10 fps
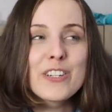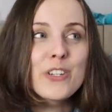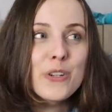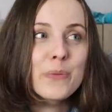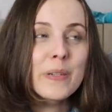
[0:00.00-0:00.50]
She
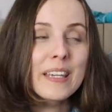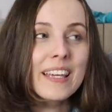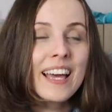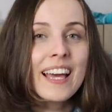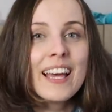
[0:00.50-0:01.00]
showed
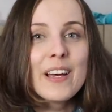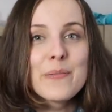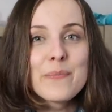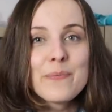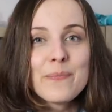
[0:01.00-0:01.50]
me,
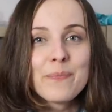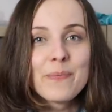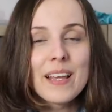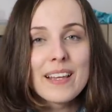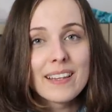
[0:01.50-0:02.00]

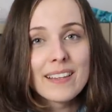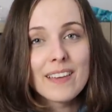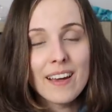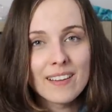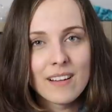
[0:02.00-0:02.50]
um, uh,
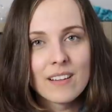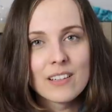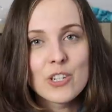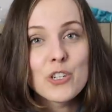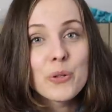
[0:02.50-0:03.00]
yeah,
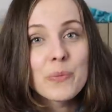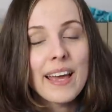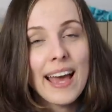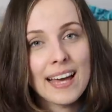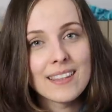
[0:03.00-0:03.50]
she showed me
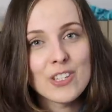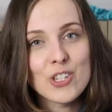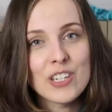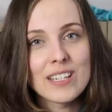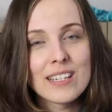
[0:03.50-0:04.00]
a hat that
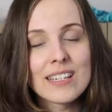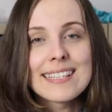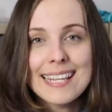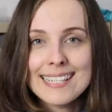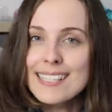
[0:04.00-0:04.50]
she
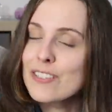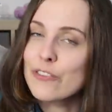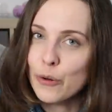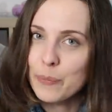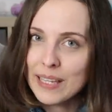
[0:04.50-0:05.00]
tested
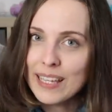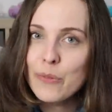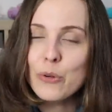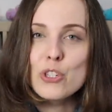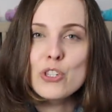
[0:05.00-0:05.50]
for me,
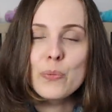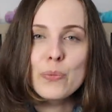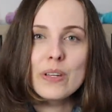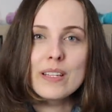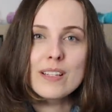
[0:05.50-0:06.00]
which
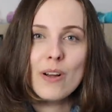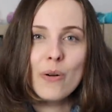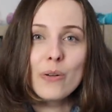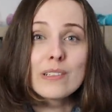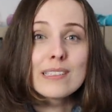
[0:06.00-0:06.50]
is
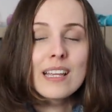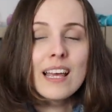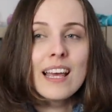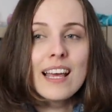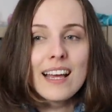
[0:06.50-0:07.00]
called
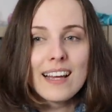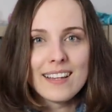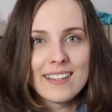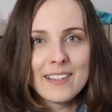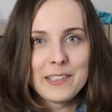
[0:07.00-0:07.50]

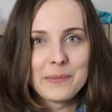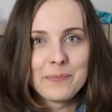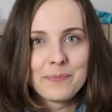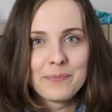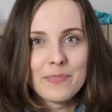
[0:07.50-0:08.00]

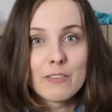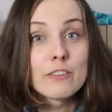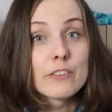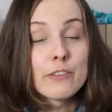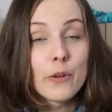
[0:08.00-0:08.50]
um,
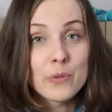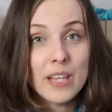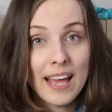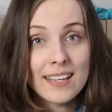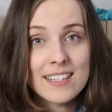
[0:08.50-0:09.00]
River Flows
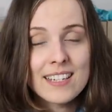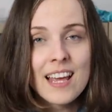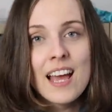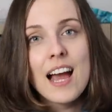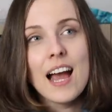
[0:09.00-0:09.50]
hat.
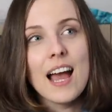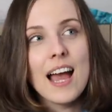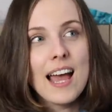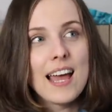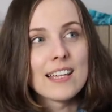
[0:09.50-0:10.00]

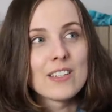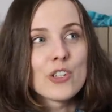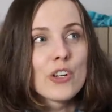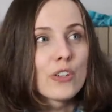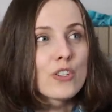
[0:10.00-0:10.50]
And
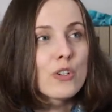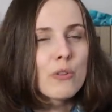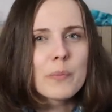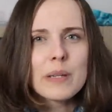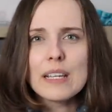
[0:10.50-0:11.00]
she got two
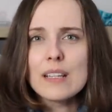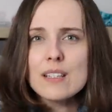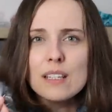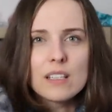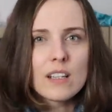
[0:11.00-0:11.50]

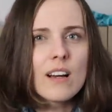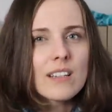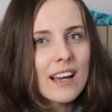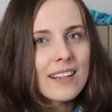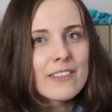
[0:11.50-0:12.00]
repeats. It
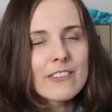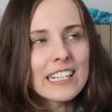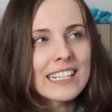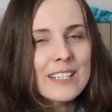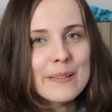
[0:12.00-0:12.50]
got kind of
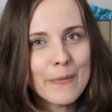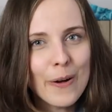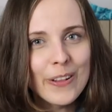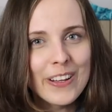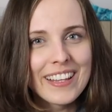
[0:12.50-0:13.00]
really
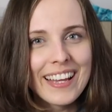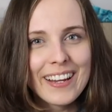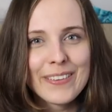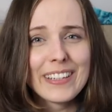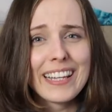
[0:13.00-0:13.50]
small on
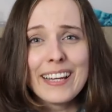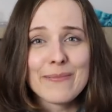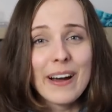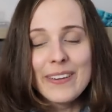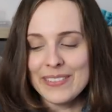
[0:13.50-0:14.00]
there, well, like
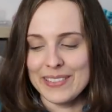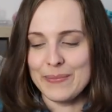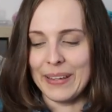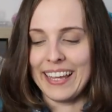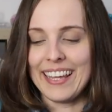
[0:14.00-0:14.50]
my one's
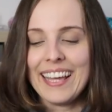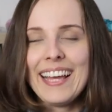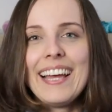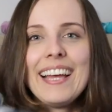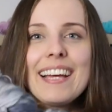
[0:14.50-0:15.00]
bigger.
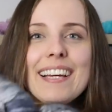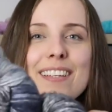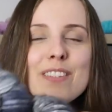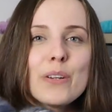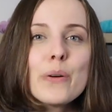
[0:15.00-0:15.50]

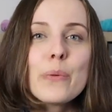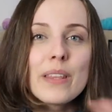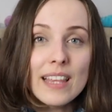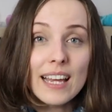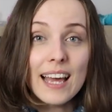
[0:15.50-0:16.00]
Uh, so
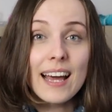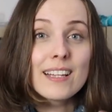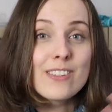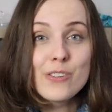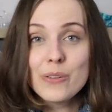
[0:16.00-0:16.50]
with that
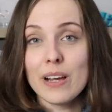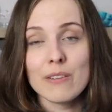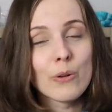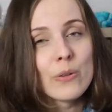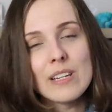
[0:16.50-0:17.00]
hat, you,
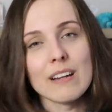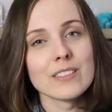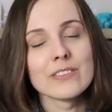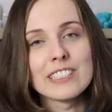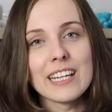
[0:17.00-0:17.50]
I wrote
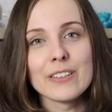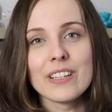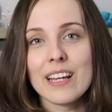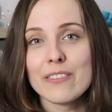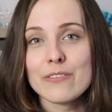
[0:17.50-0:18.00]
down over there, you
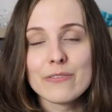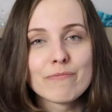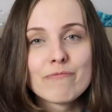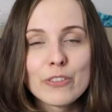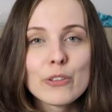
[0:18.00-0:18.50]
can have
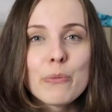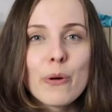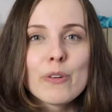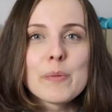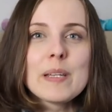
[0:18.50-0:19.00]
a few
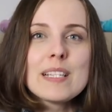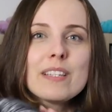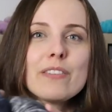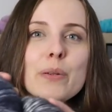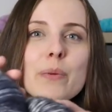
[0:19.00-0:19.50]
more repeats
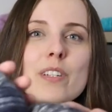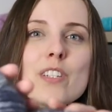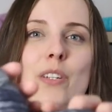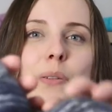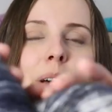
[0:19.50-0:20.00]
if you want
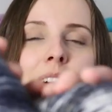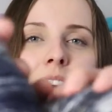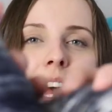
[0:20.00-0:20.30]
to.